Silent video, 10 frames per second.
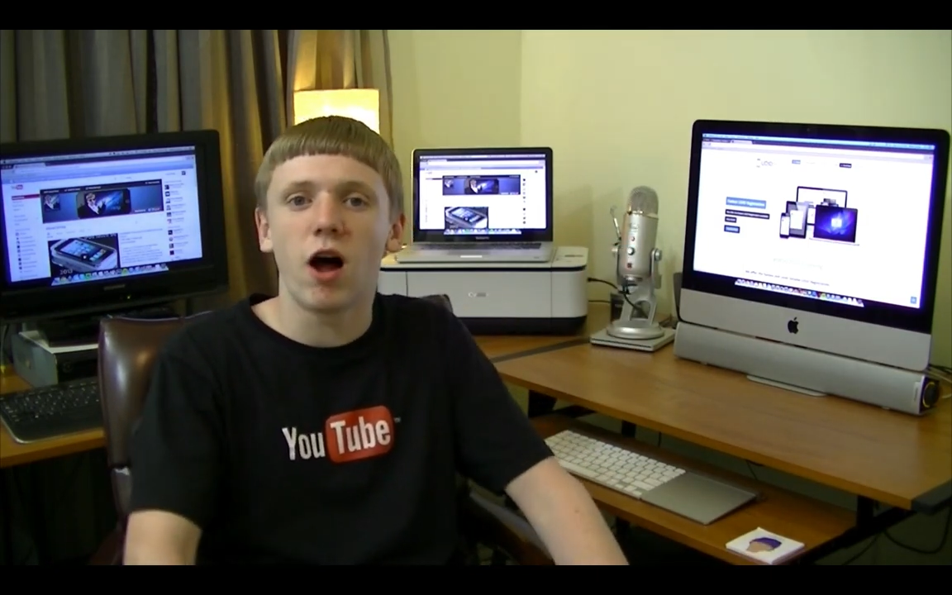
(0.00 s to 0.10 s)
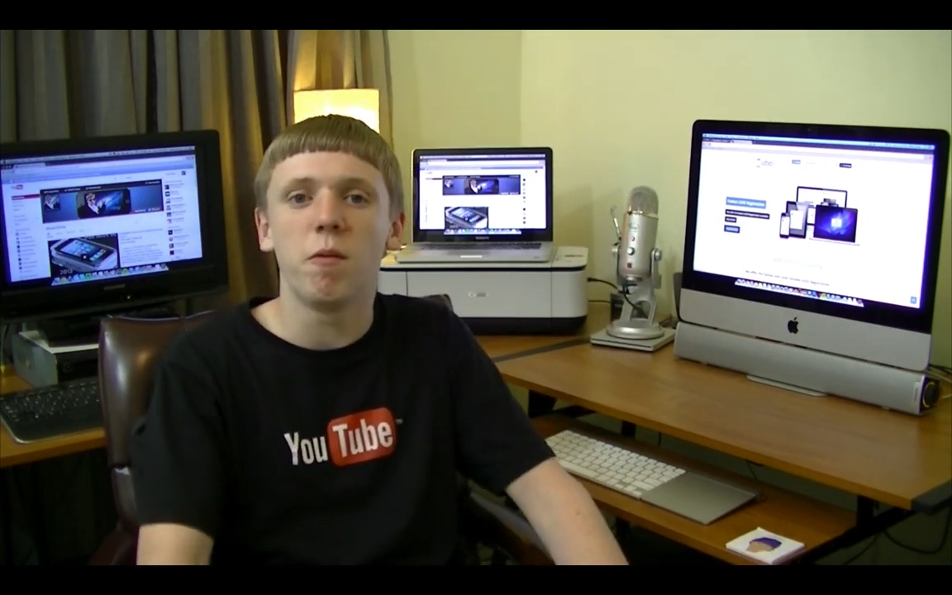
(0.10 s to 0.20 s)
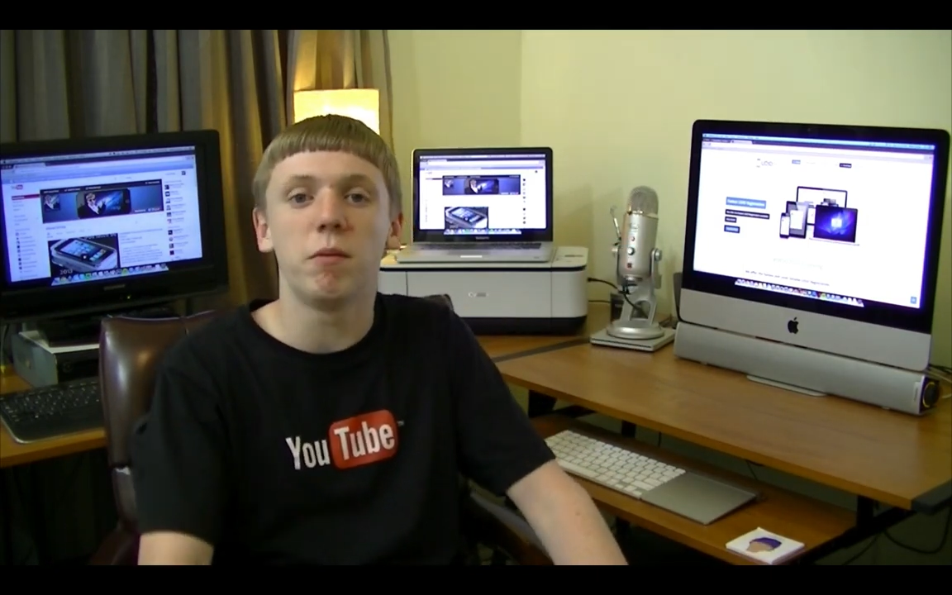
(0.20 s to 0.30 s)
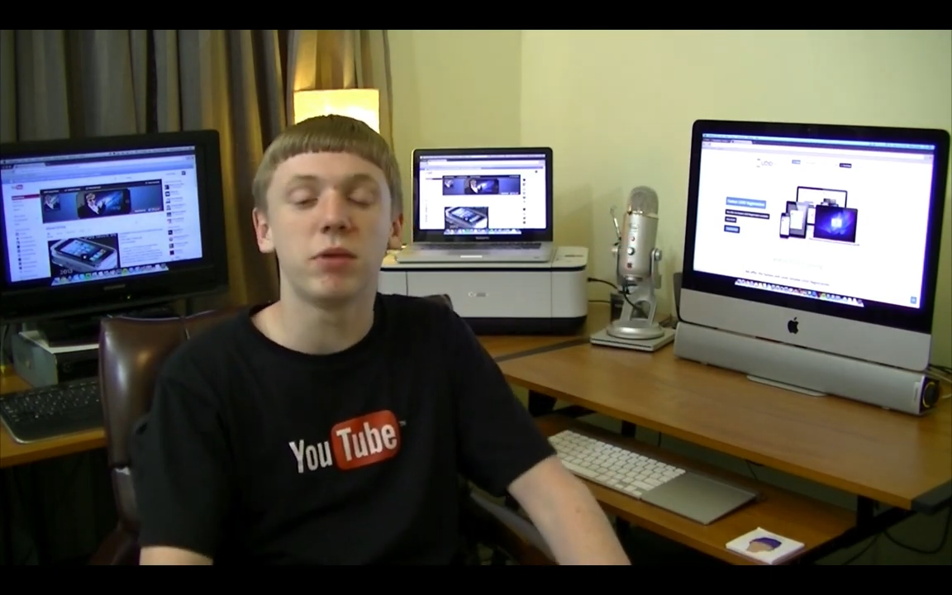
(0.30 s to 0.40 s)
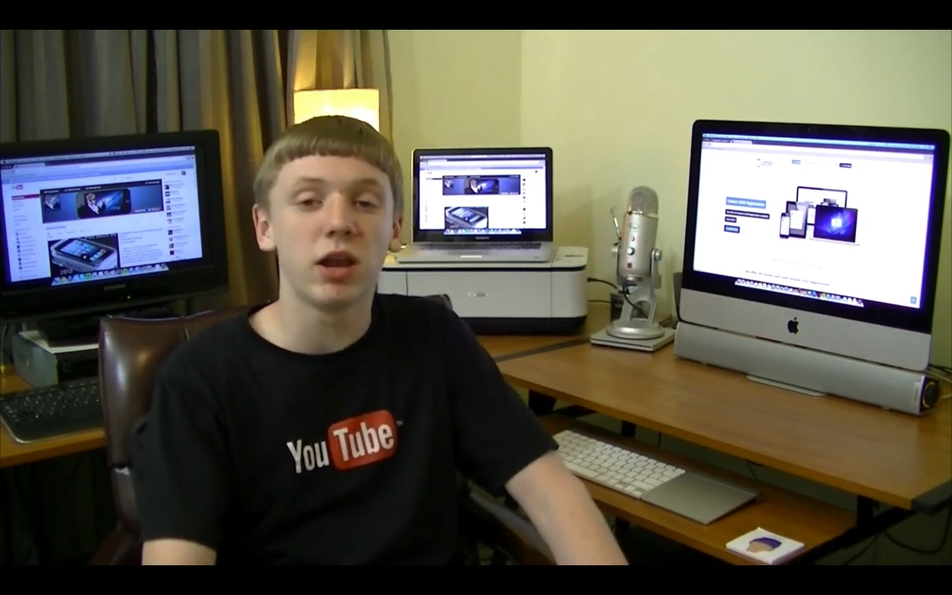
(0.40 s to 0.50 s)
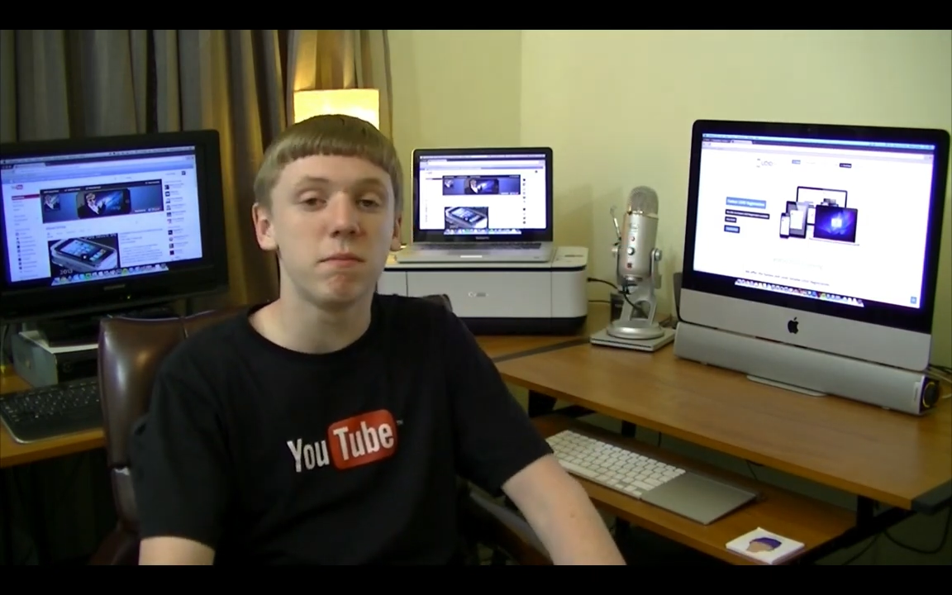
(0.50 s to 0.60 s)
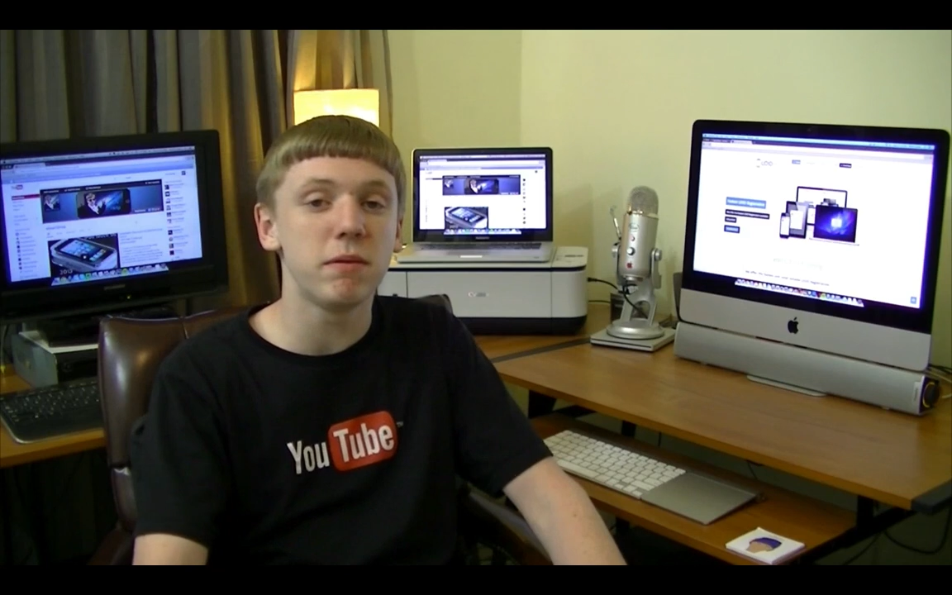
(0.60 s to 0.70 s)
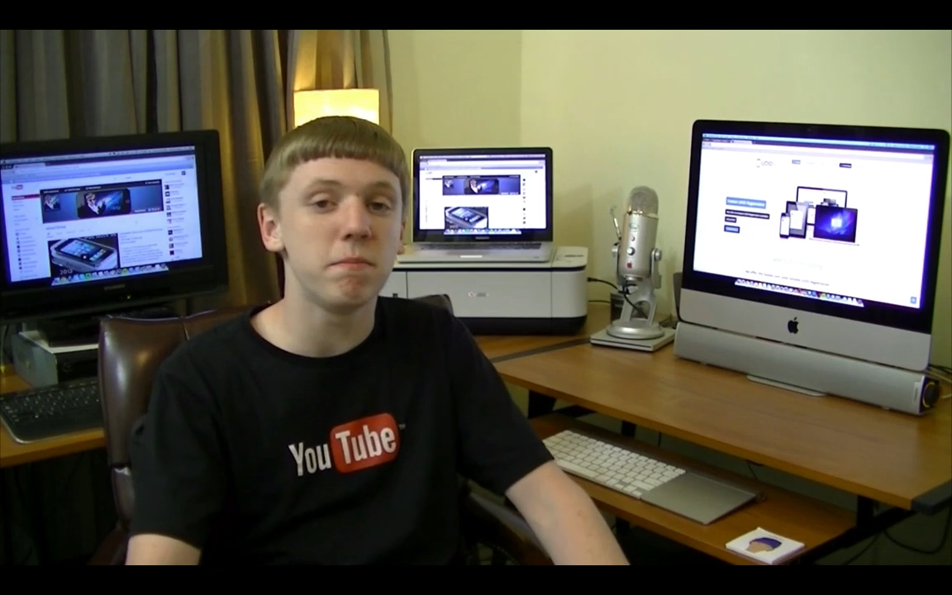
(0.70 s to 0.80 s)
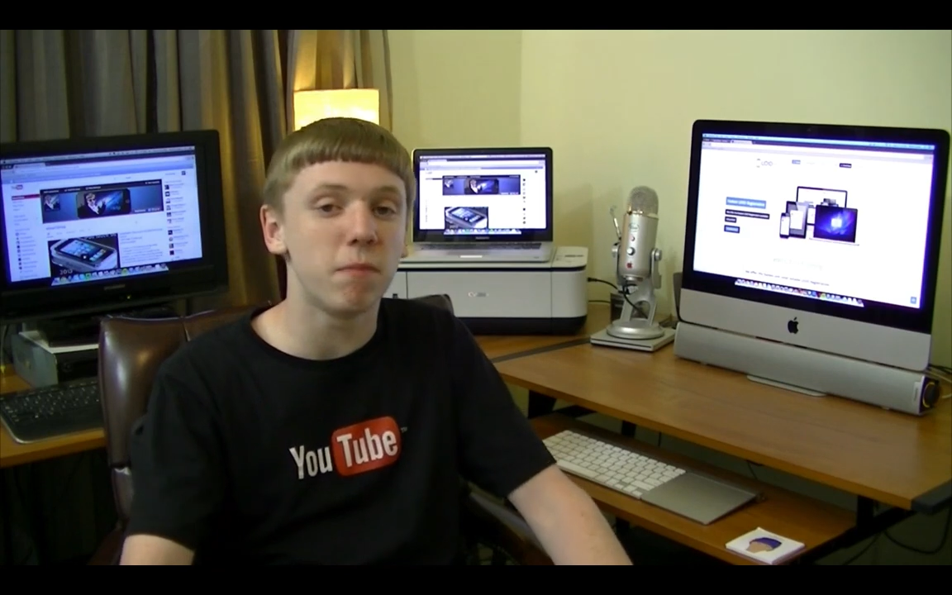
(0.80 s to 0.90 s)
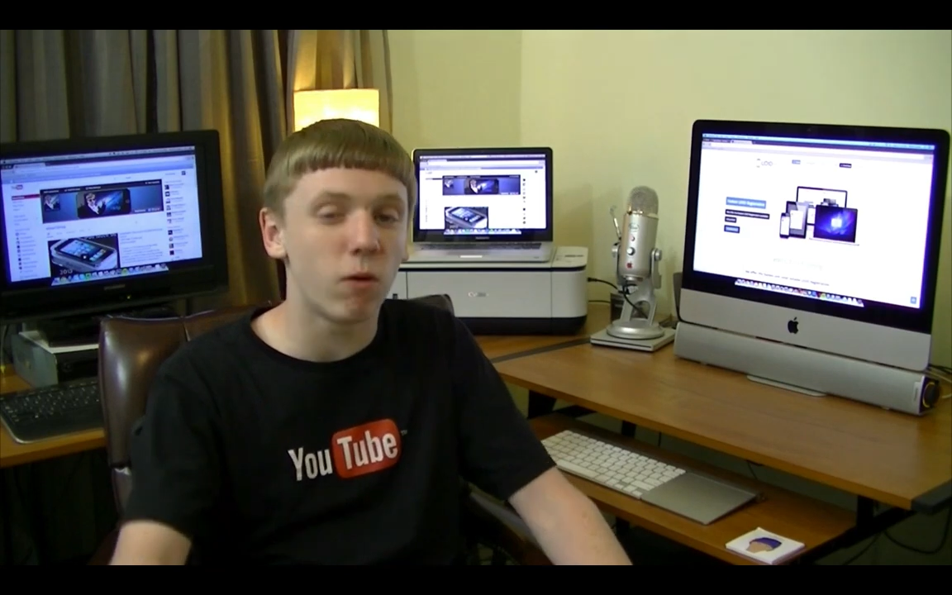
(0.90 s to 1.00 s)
Um, I'm going to be,